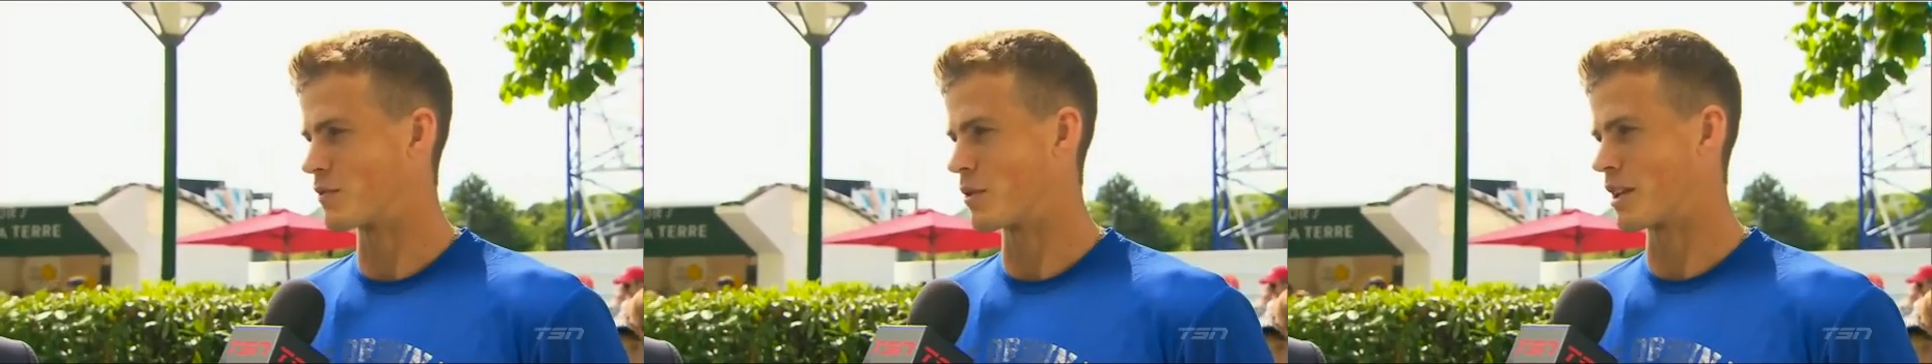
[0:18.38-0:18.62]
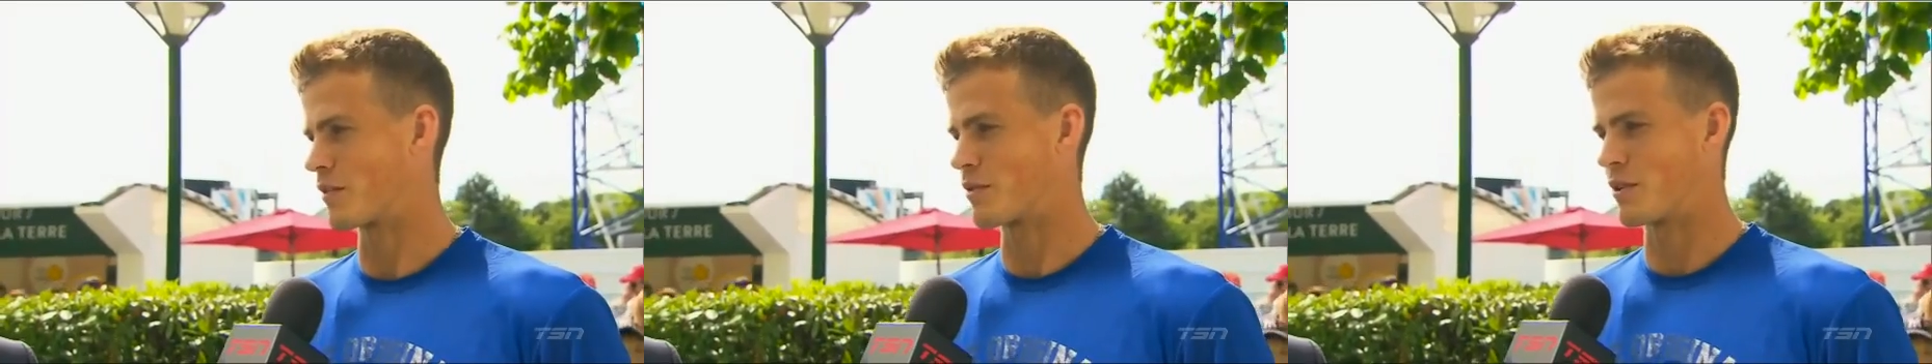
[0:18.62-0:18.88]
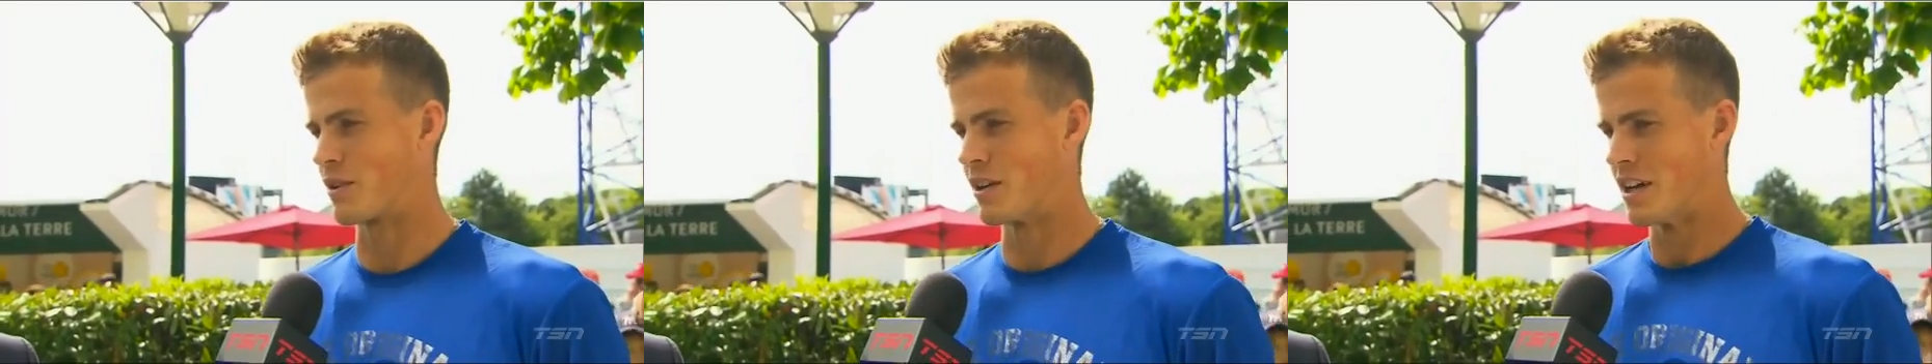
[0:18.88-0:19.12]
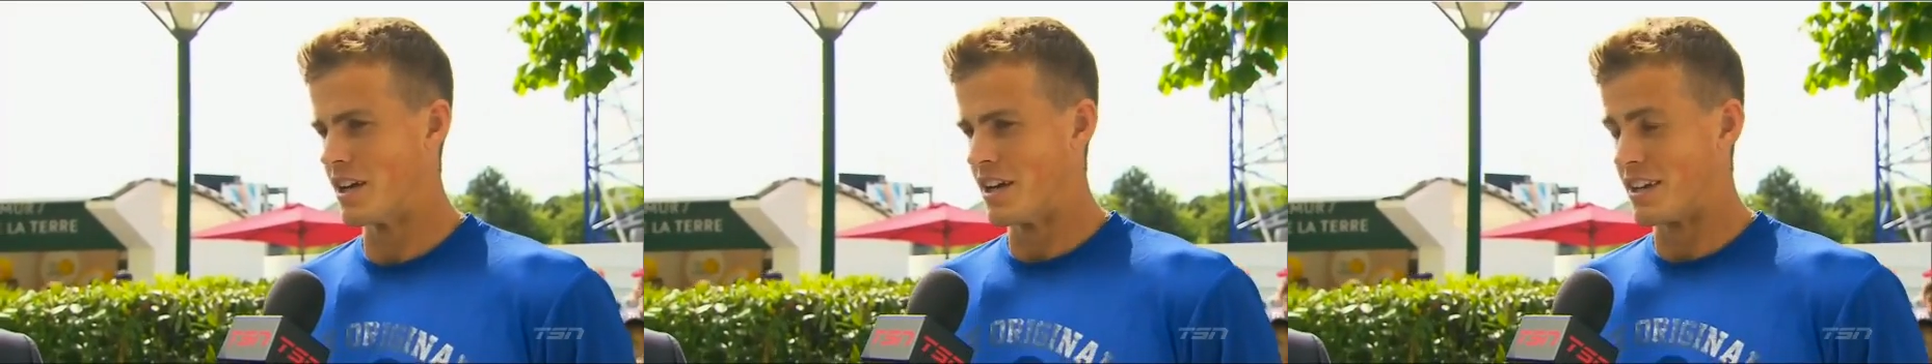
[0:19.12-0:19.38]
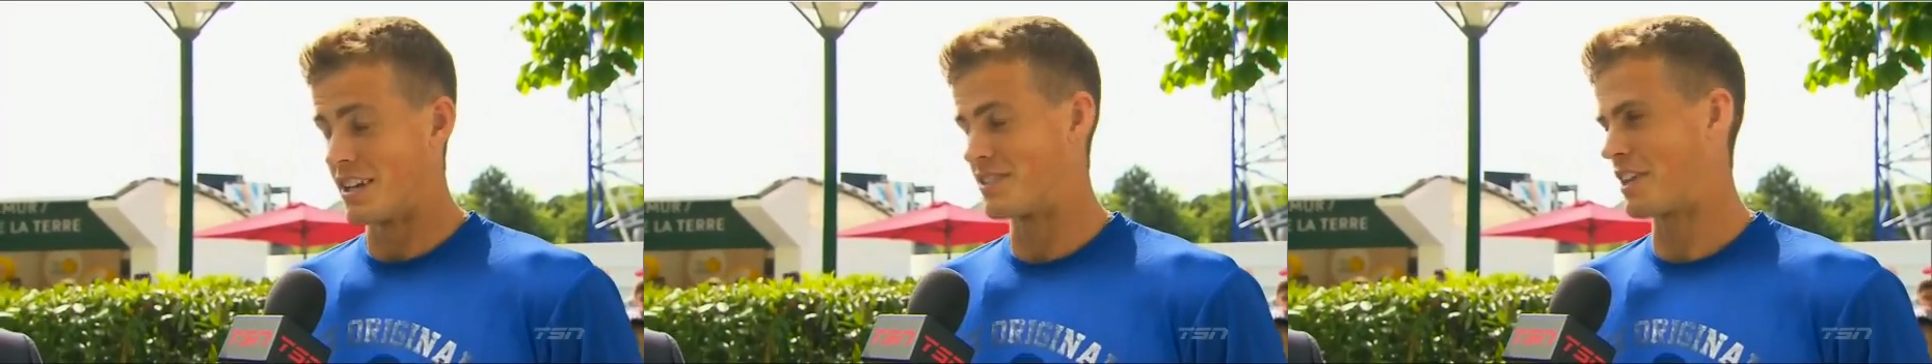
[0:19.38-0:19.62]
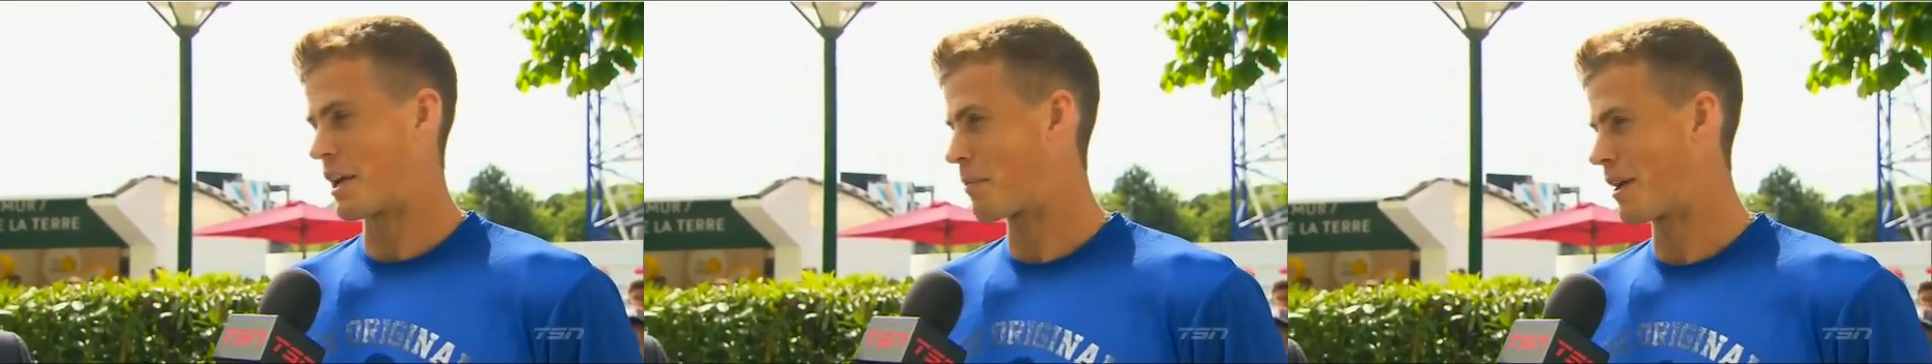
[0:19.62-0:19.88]
waiting for
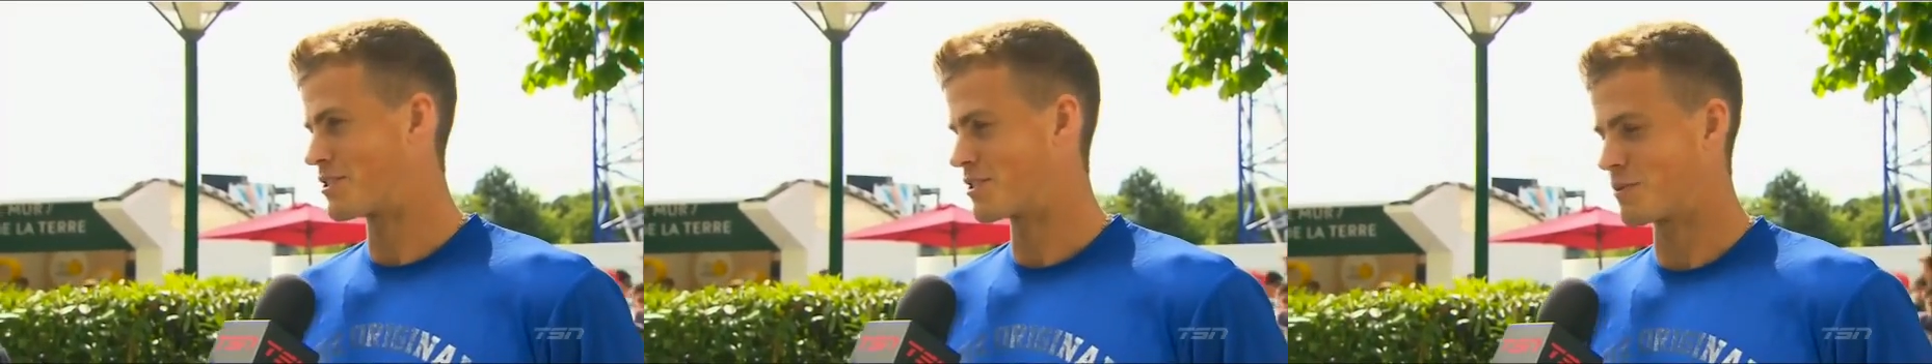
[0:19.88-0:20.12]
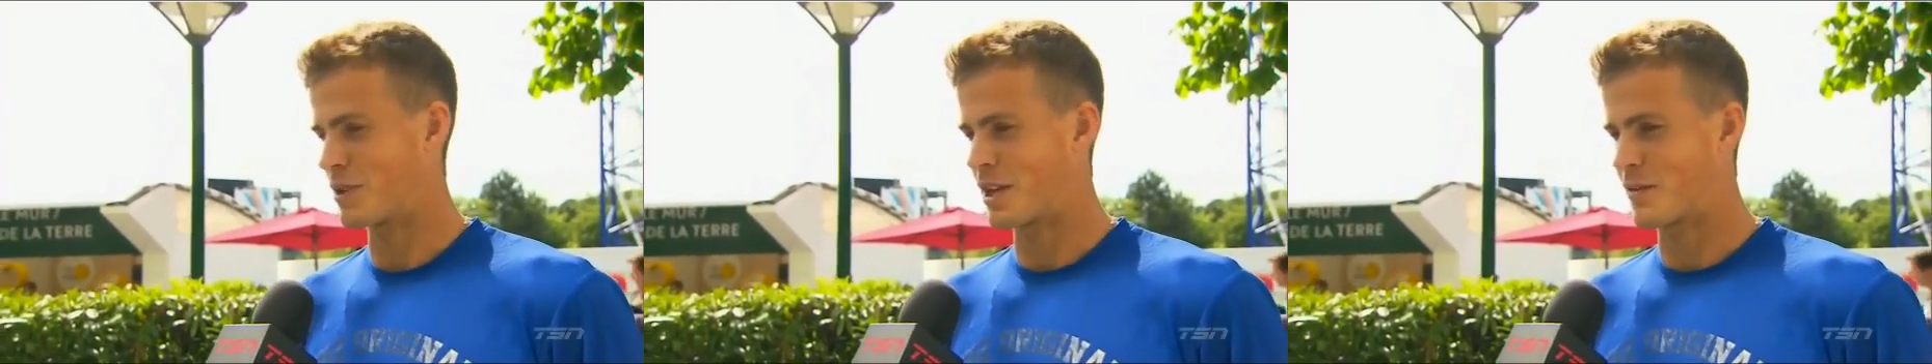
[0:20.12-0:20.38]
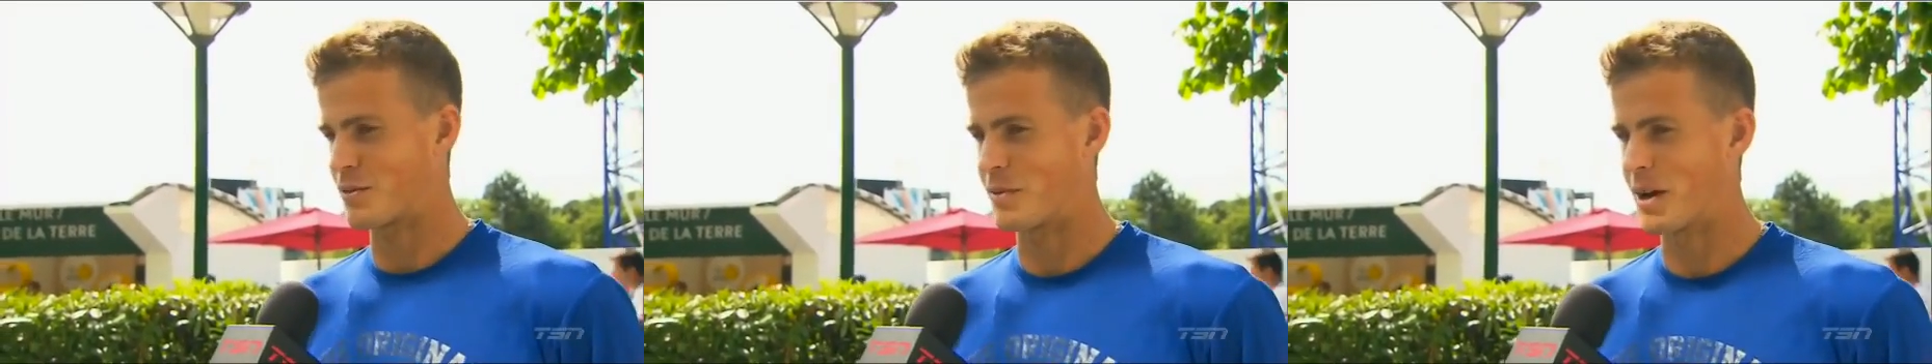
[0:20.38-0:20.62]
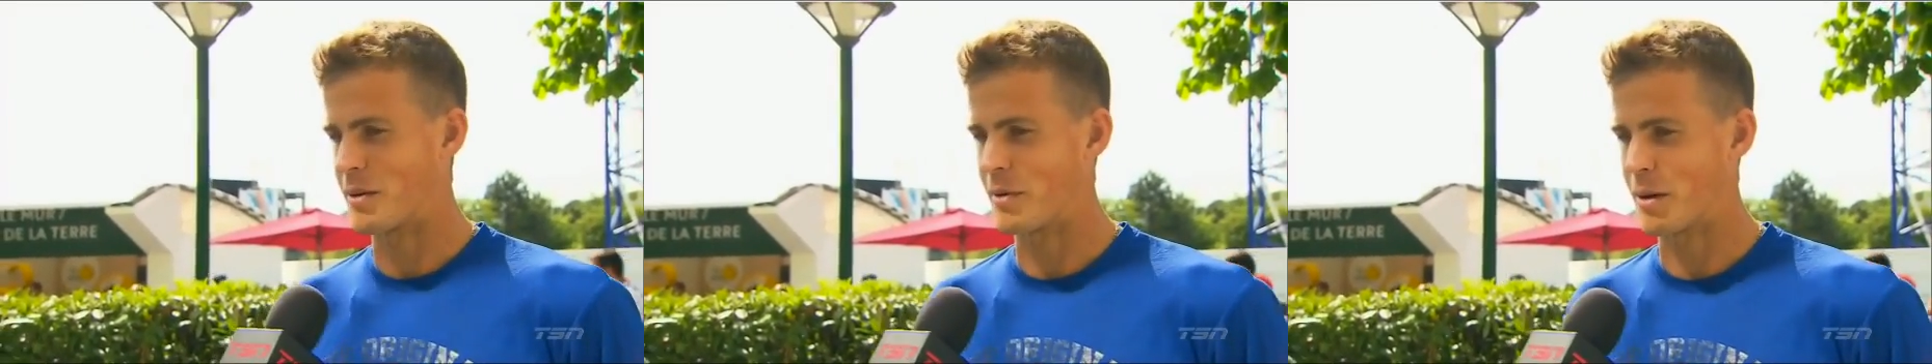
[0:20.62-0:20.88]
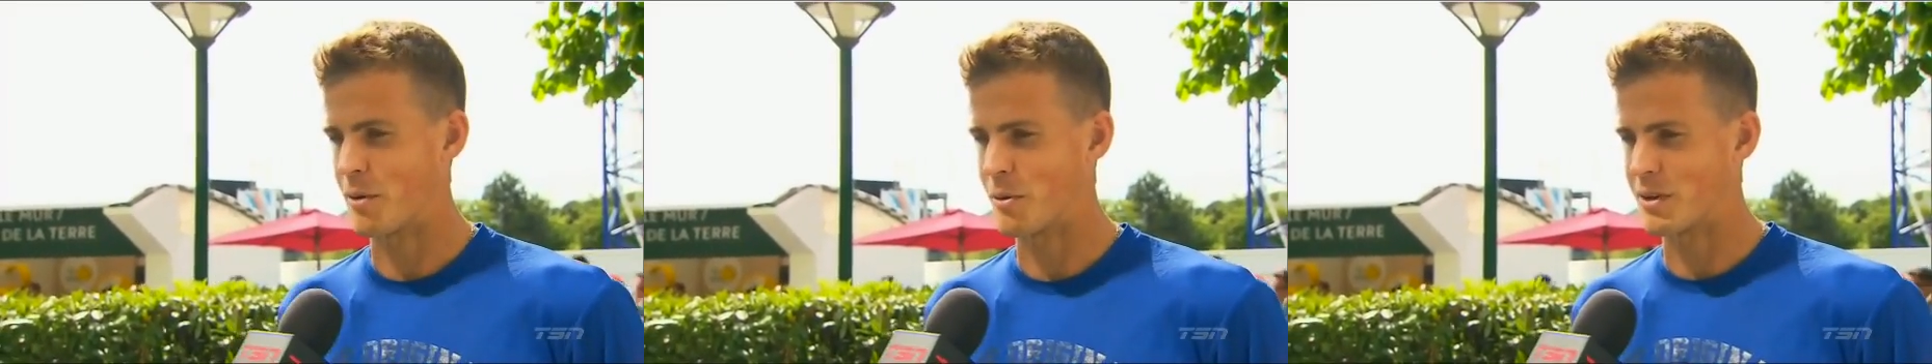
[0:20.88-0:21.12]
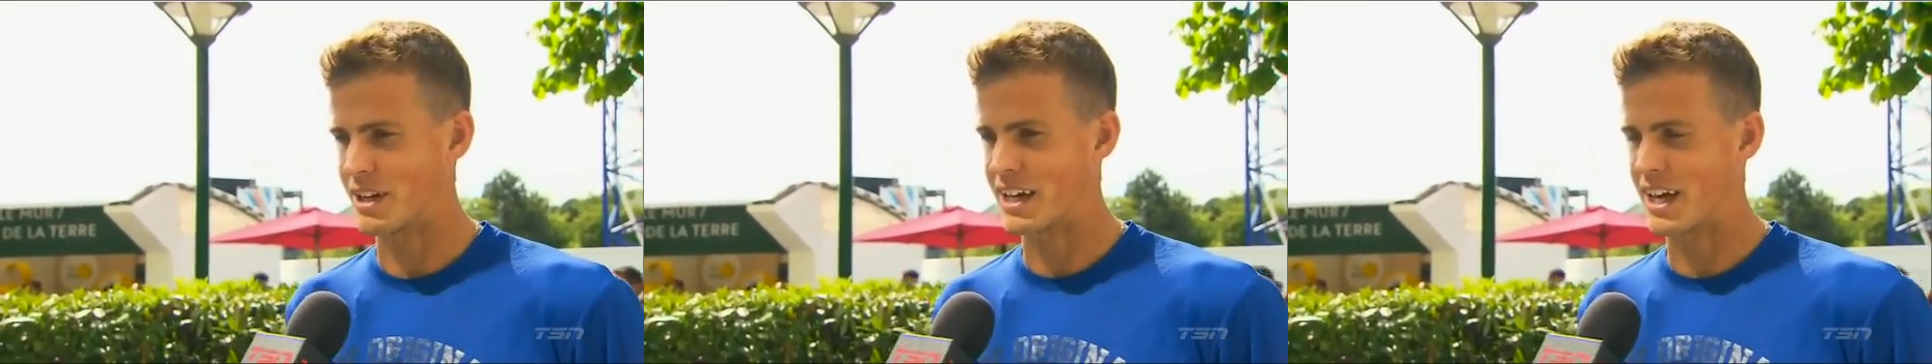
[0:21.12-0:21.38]
my
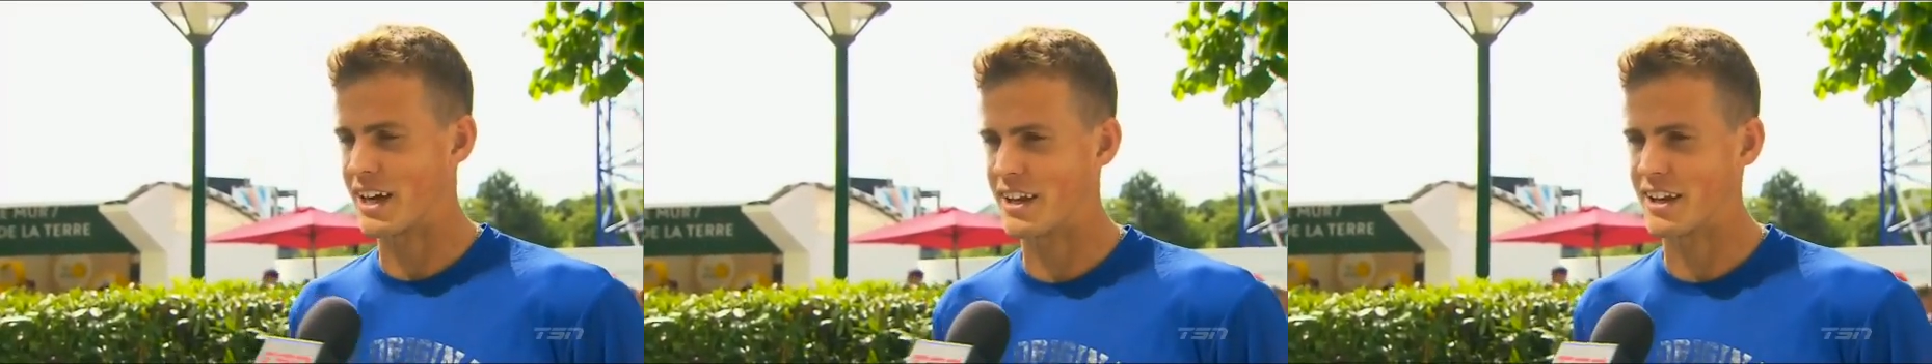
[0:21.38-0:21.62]
moment again.